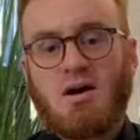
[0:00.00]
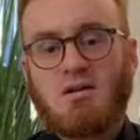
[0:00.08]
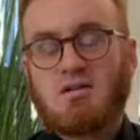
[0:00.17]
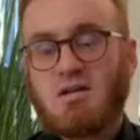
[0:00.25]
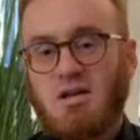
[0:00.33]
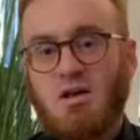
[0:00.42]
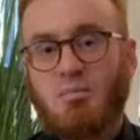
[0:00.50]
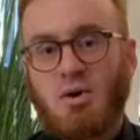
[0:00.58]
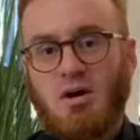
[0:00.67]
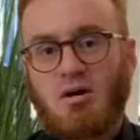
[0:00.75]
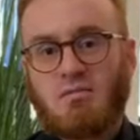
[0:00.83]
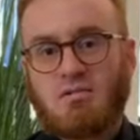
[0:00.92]
to get
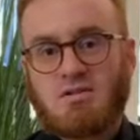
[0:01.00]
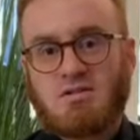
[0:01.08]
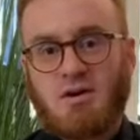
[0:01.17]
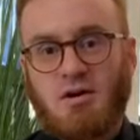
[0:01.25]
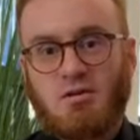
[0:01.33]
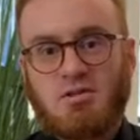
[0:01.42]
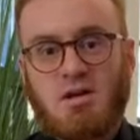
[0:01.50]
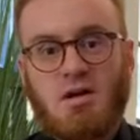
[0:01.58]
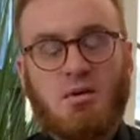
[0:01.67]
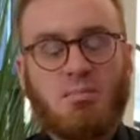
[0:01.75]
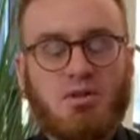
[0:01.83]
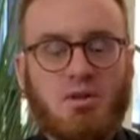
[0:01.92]
better results.
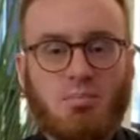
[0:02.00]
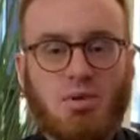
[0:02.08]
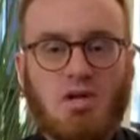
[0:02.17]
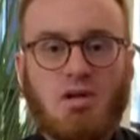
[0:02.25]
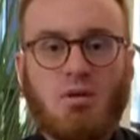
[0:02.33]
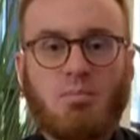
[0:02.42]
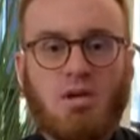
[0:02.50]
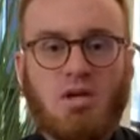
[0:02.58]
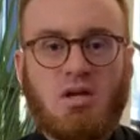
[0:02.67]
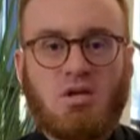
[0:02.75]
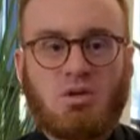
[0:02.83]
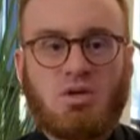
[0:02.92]
But the
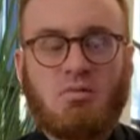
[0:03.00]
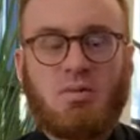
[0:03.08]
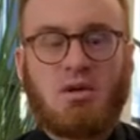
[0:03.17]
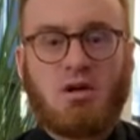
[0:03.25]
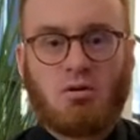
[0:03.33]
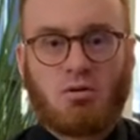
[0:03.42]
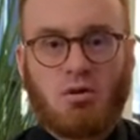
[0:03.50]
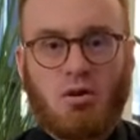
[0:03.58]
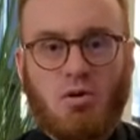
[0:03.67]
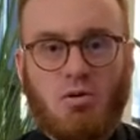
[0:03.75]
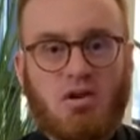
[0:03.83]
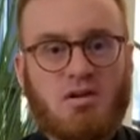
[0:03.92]
PRP treatment
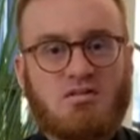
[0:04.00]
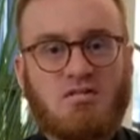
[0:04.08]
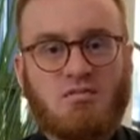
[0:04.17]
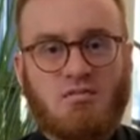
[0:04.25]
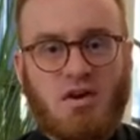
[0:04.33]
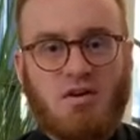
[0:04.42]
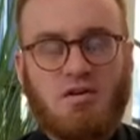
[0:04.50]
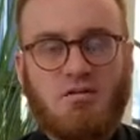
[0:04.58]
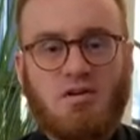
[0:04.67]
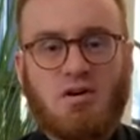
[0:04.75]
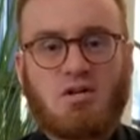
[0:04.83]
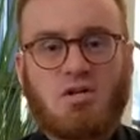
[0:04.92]
alone is very,
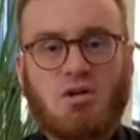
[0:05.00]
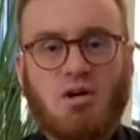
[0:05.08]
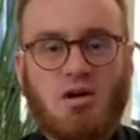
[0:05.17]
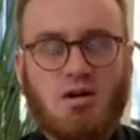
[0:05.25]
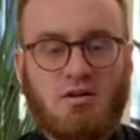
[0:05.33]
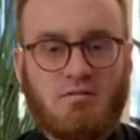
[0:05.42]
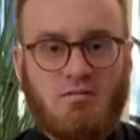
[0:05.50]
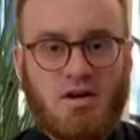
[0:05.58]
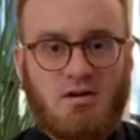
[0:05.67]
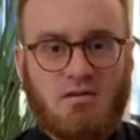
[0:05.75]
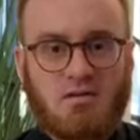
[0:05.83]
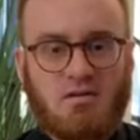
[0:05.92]
very strong and
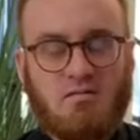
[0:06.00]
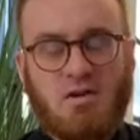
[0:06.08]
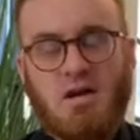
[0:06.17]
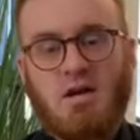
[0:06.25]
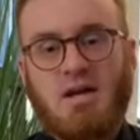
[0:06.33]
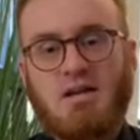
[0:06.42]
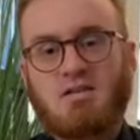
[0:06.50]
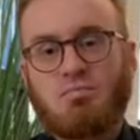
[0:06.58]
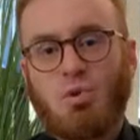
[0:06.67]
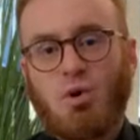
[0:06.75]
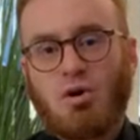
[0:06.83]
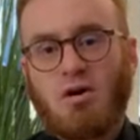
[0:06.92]
effective. It's
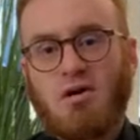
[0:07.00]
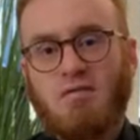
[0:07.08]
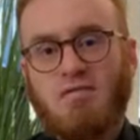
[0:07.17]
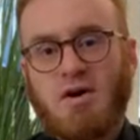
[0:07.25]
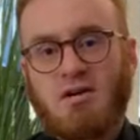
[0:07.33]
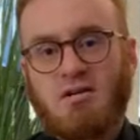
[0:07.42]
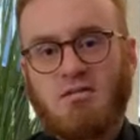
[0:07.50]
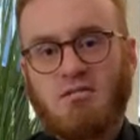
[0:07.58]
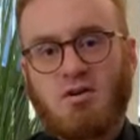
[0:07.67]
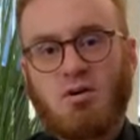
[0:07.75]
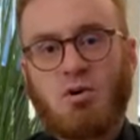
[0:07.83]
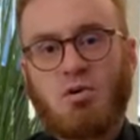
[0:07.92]
more effective
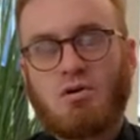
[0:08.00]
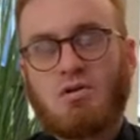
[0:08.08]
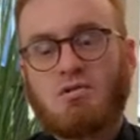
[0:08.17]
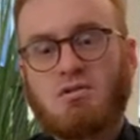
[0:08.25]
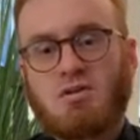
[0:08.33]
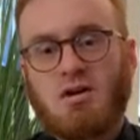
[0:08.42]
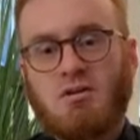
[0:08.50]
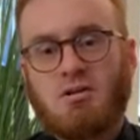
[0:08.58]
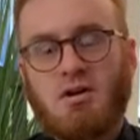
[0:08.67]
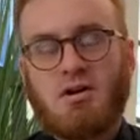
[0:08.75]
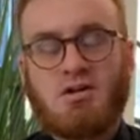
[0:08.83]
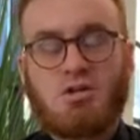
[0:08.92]
than
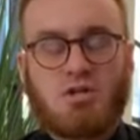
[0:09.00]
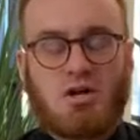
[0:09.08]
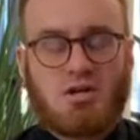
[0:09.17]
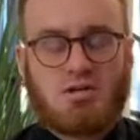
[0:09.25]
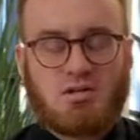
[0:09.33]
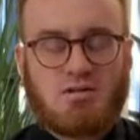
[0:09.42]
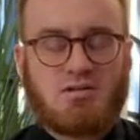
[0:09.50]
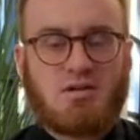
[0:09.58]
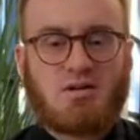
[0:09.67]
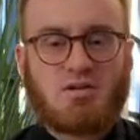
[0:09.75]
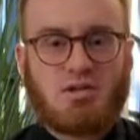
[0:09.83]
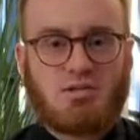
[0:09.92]
corticosteroid injections
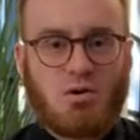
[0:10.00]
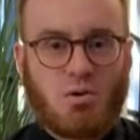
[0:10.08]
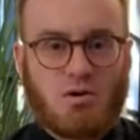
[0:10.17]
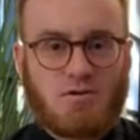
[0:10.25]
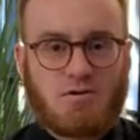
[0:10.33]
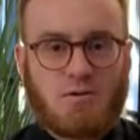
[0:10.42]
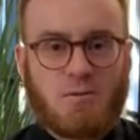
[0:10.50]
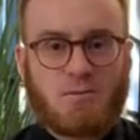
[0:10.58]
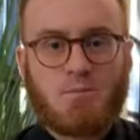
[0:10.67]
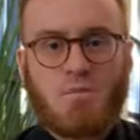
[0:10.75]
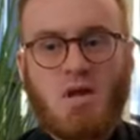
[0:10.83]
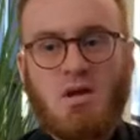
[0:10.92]
such as
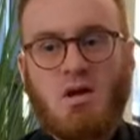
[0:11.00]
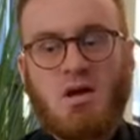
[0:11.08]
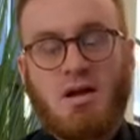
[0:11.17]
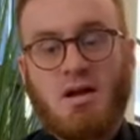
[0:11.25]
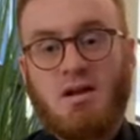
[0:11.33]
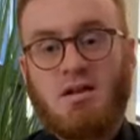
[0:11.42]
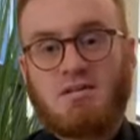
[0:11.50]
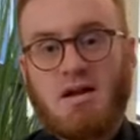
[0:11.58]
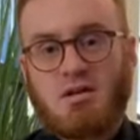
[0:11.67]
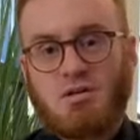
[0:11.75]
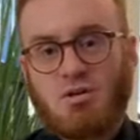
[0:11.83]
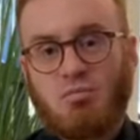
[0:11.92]
cortisone, and it's
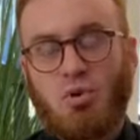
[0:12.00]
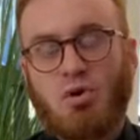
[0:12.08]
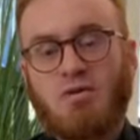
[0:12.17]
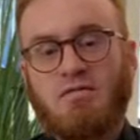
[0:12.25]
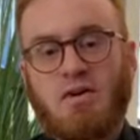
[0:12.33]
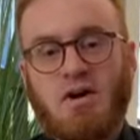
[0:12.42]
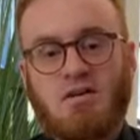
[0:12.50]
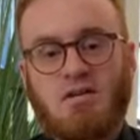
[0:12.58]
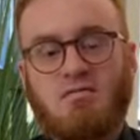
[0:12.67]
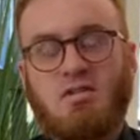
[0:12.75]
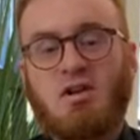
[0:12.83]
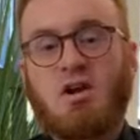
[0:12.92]
actually more
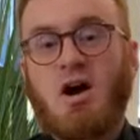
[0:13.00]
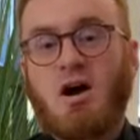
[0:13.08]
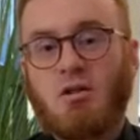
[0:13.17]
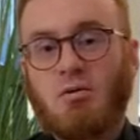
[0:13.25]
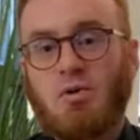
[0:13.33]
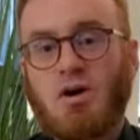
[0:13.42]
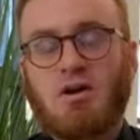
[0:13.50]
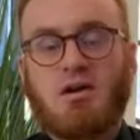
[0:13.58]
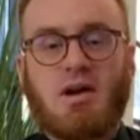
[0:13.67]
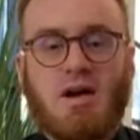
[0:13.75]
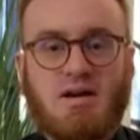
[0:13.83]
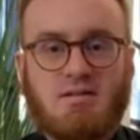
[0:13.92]
effective than
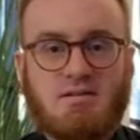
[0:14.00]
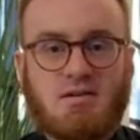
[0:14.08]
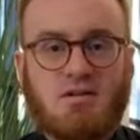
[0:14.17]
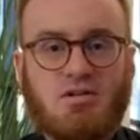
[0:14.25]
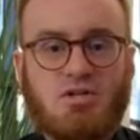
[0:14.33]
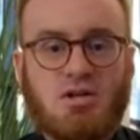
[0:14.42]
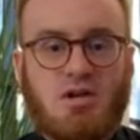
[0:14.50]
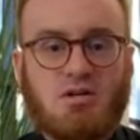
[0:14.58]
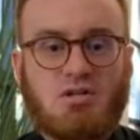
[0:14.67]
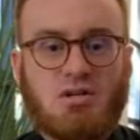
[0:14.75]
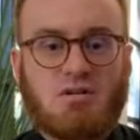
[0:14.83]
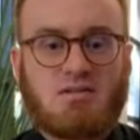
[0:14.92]
hyaluronic acid
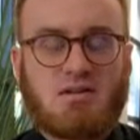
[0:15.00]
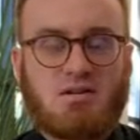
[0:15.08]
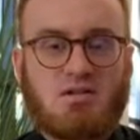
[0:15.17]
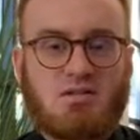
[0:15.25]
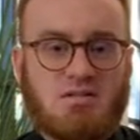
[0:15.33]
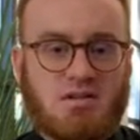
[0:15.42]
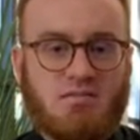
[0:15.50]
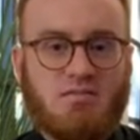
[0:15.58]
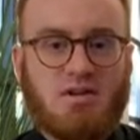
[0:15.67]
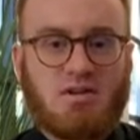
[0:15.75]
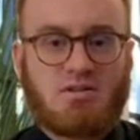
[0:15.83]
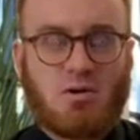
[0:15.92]
injections such as
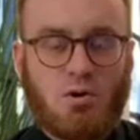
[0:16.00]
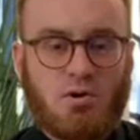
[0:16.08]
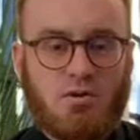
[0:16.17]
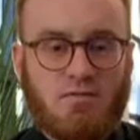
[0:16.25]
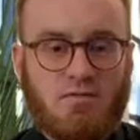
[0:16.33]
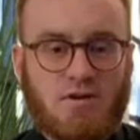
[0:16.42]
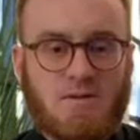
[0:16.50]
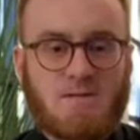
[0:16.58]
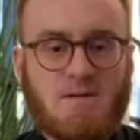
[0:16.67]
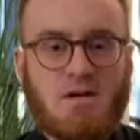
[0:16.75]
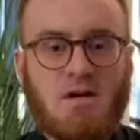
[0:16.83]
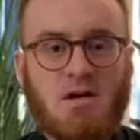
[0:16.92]
Synvisc or
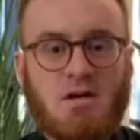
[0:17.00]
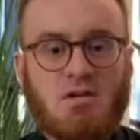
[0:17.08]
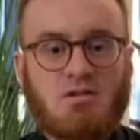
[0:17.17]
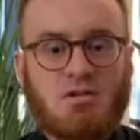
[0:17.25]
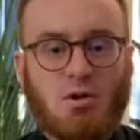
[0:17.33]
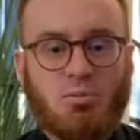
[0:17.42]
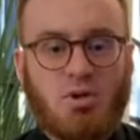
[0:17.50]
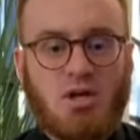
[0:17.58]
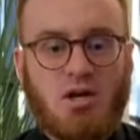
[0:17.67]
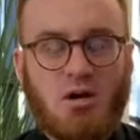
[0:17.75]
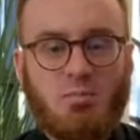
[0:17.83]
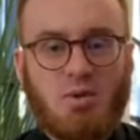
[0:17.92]
Orthovisc. So
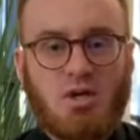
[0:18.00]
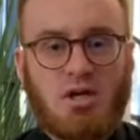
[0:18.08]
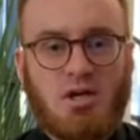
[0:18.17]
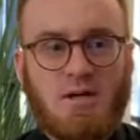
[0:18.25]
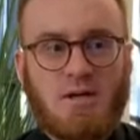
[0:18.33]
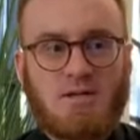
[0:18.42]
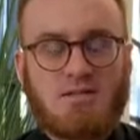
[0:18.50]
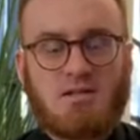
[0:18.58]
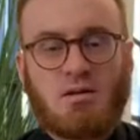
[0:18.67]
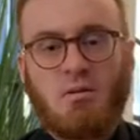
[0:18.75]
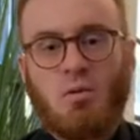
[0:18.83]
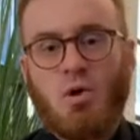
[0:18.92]
PRP is
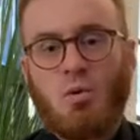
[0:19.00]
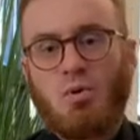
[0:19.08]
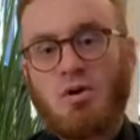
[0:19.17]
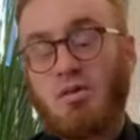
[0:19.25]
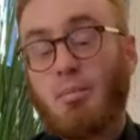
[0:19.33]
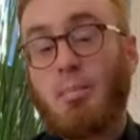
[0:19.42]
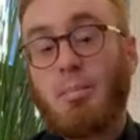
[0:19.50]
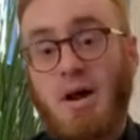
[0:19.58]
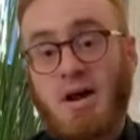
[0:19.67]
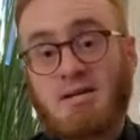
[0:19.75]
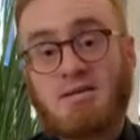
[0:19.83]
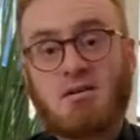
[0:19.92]
one of the
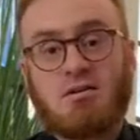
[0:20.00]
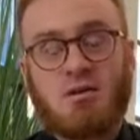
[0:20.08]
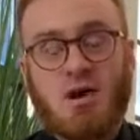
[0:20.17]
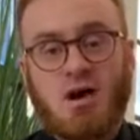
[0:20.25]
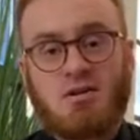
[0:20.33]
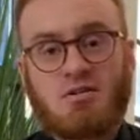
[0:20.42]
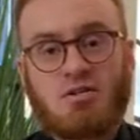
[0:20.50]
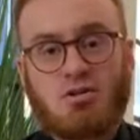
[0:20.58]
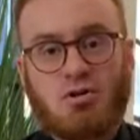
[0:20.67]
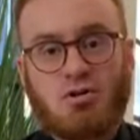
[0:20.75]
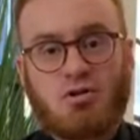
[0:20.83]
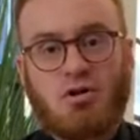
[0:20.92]
best
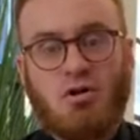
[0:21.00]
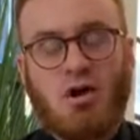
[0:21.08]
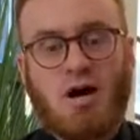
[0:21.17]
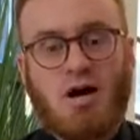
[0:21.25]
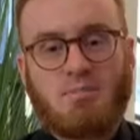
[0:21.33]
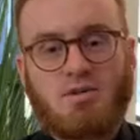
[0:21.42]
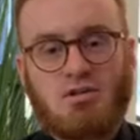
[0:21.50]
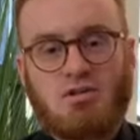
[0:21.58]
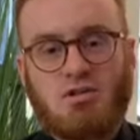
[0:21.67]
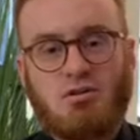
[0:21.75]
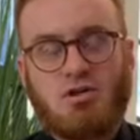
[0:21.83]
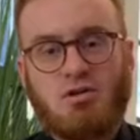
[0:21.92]
non-surgical options
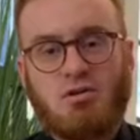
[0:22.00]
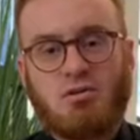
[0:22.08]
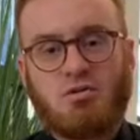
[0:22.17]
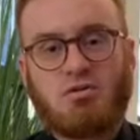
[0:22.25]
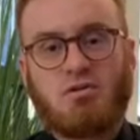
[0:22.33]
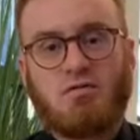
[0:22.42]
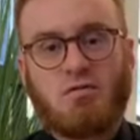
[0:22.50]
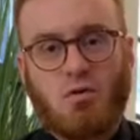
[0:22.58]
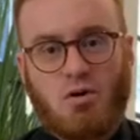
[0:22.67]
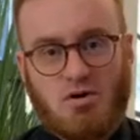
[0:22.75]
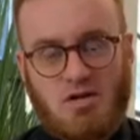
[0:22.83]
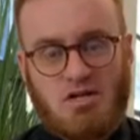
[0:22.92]
you can use
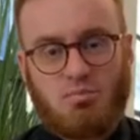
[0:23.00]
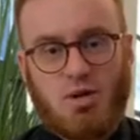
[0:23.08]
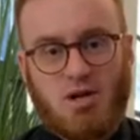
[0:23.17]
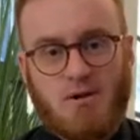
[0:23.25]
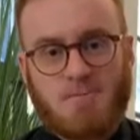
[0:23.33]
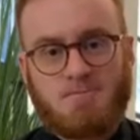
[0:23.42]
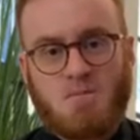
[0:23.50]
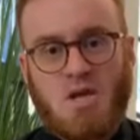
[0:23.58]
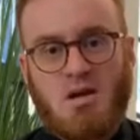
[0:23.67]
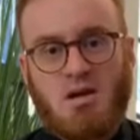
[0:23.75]
for knee pain.